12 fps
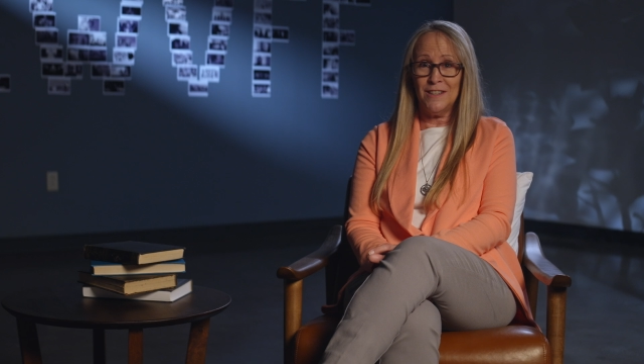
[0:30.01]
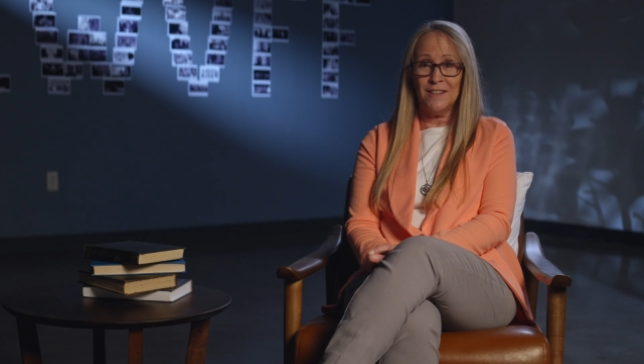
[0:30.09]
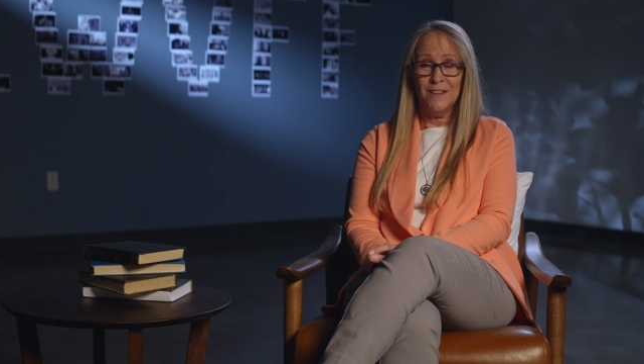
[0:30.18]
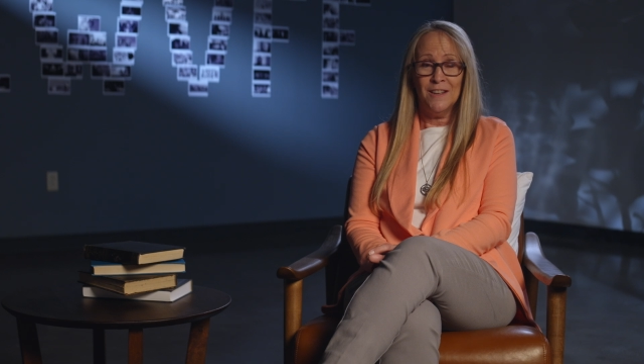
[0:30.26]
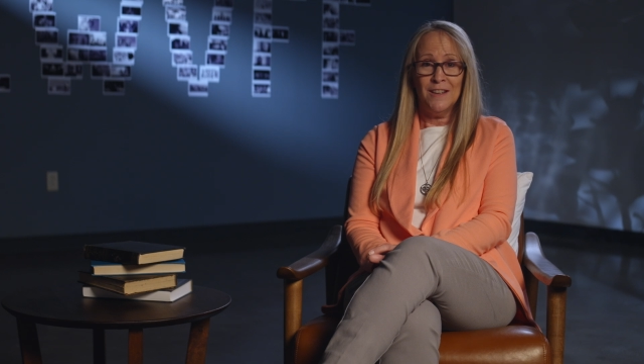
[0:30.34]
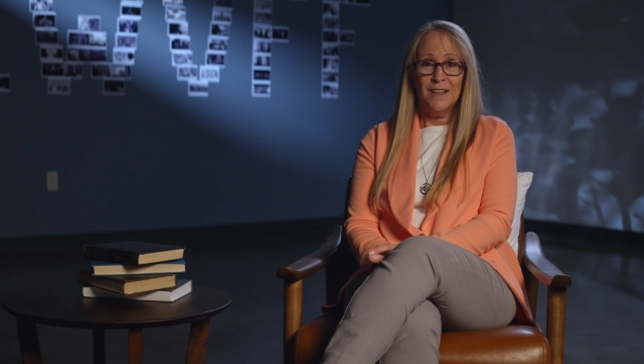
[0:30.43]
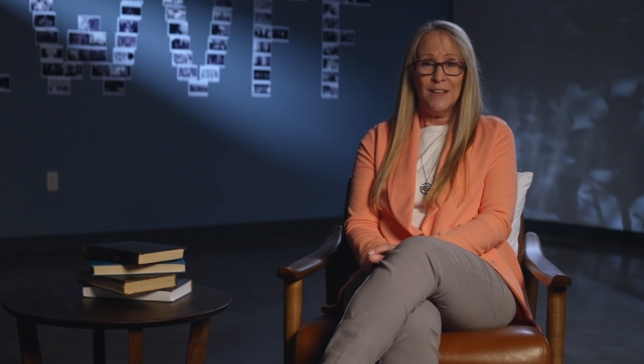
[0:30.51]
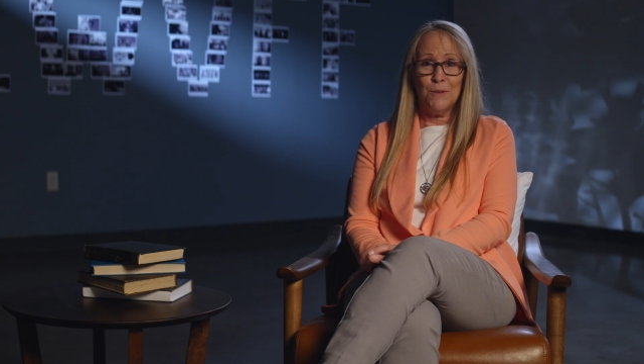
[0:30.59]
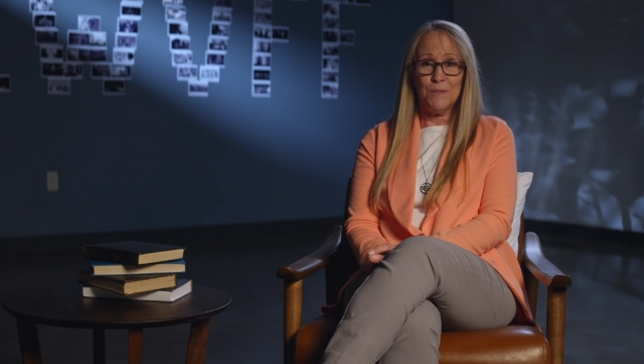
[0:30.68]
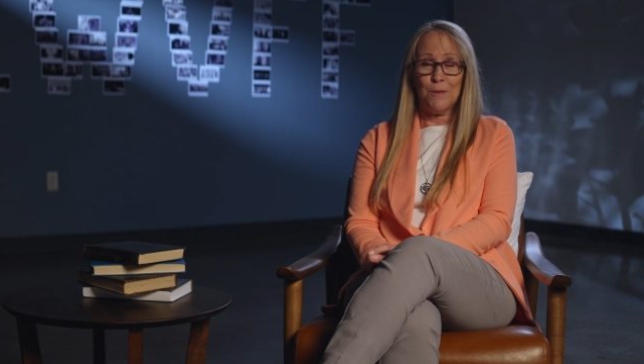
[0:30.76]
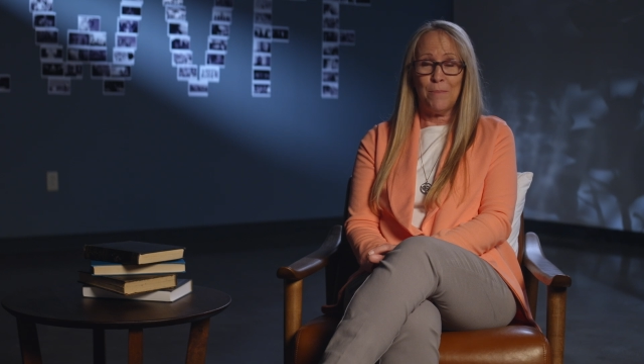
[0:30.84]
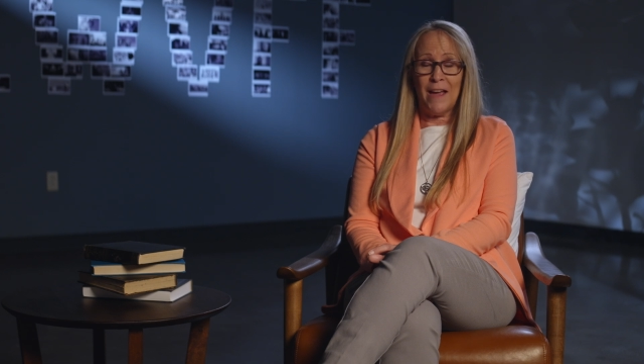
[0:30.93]
It
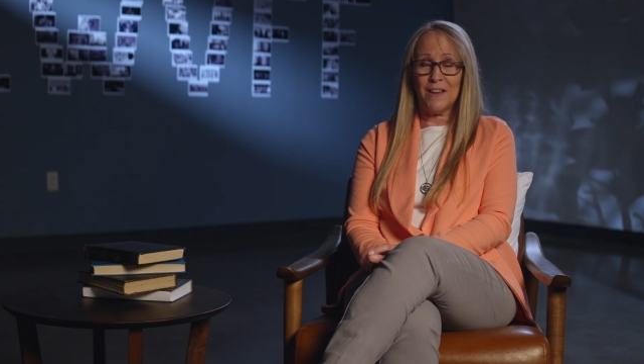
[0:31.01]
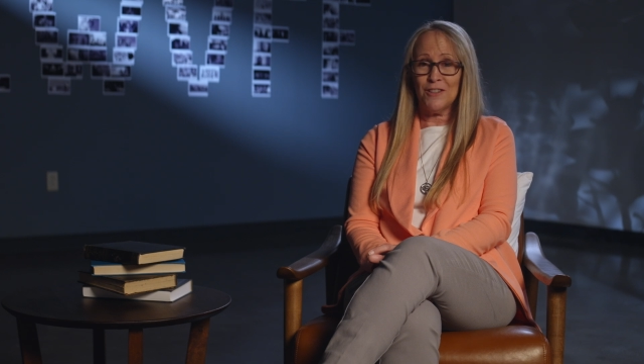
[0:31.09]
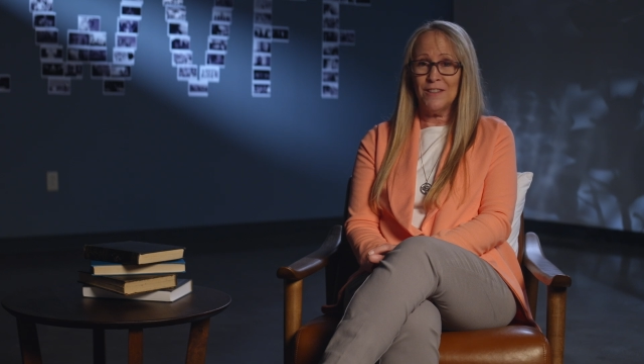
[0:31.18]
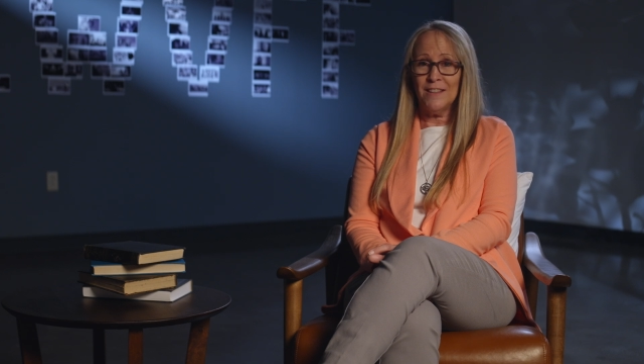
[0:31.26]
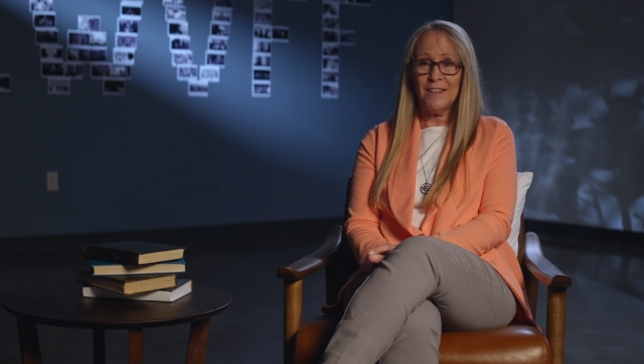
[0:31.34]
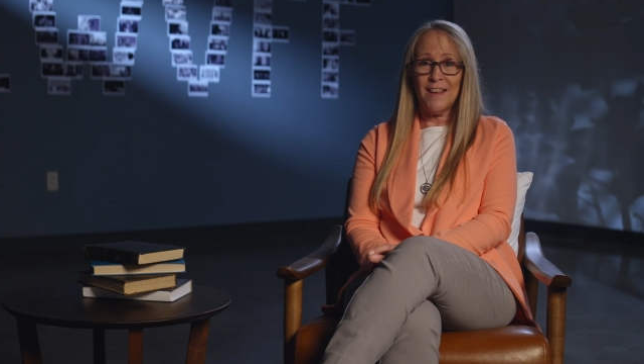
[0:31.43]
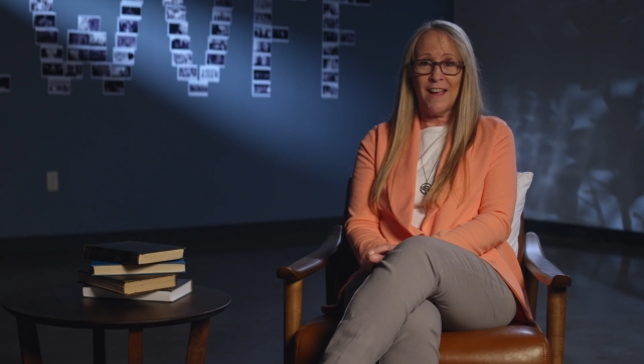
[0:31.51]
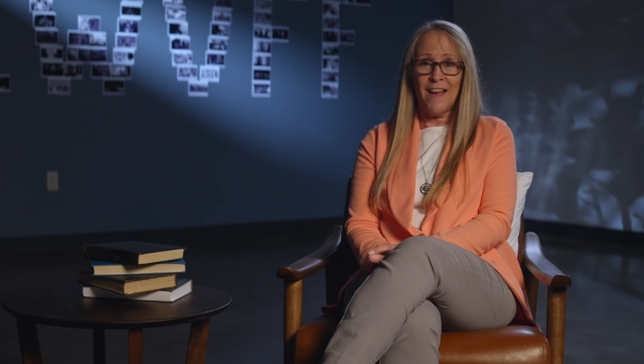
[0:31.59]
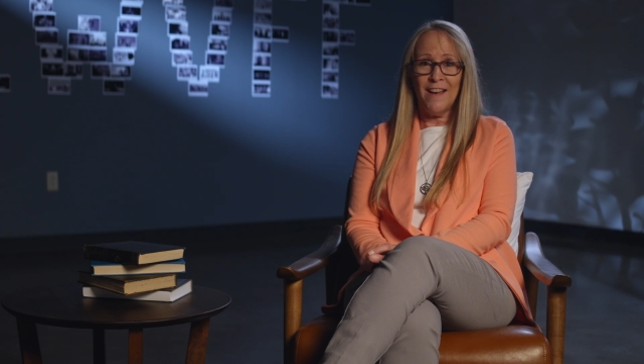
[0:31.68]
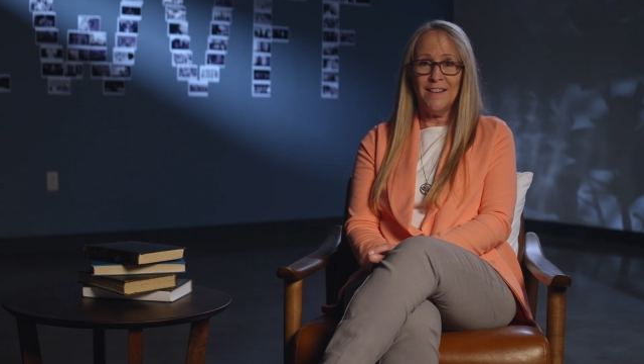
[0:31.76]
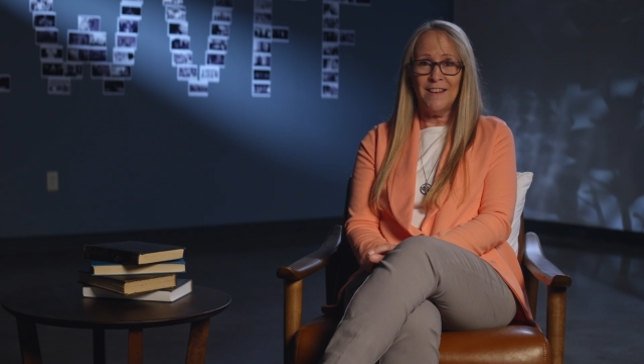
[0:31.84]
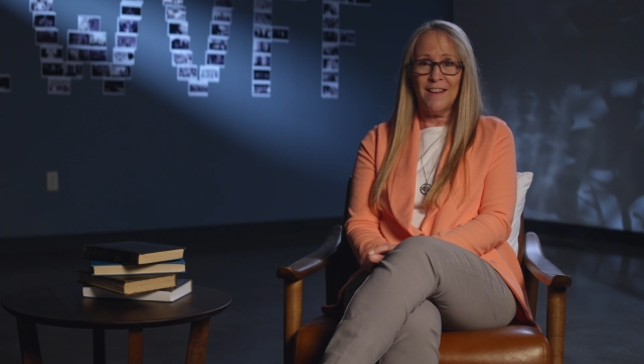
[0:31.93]
was a passion that they
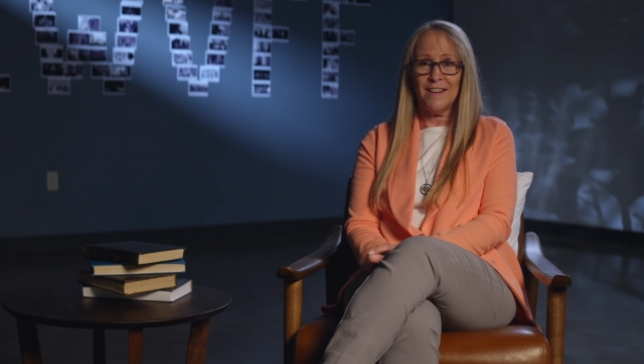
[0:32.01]
had,